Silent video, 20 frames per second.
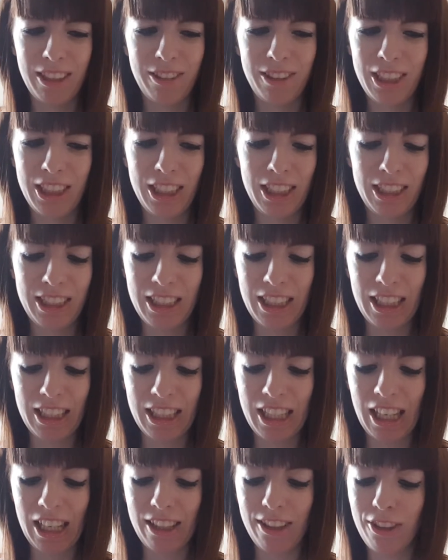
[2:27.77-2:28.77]
Which is
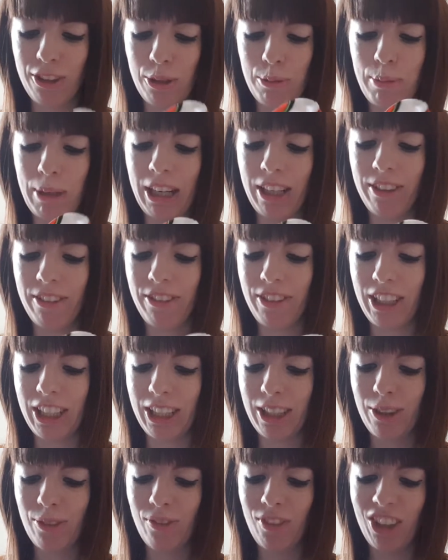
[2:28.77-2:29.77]
again not a bad
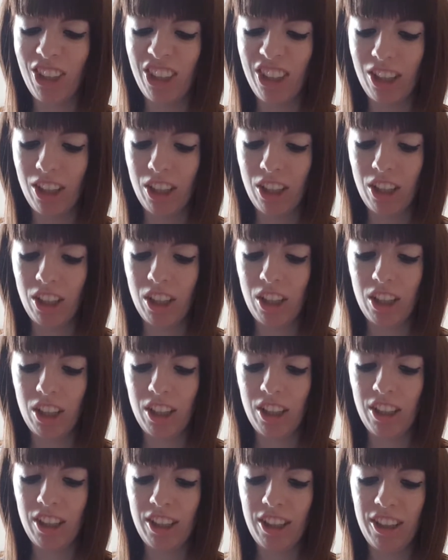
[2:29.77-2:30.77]
thing, but
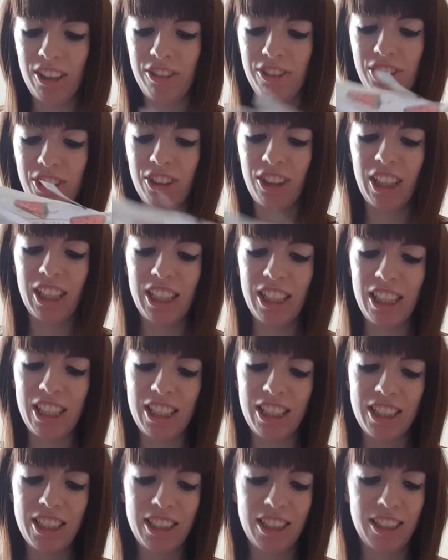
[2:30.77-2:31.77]
I feel like
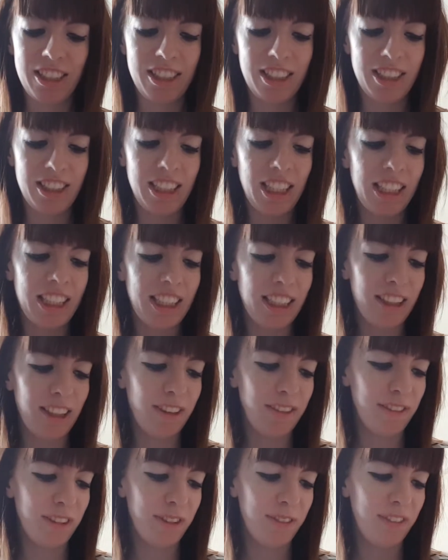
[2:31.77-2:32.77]
it's taken
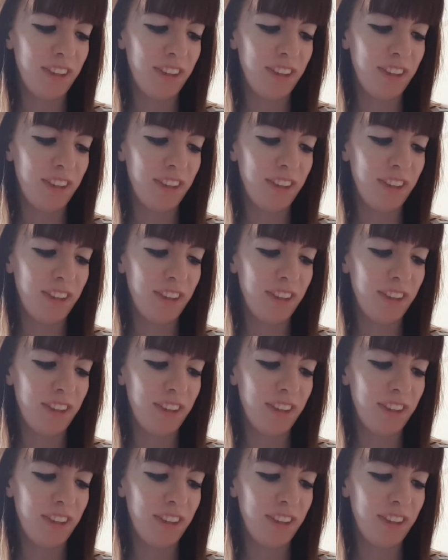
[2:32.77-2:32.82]
over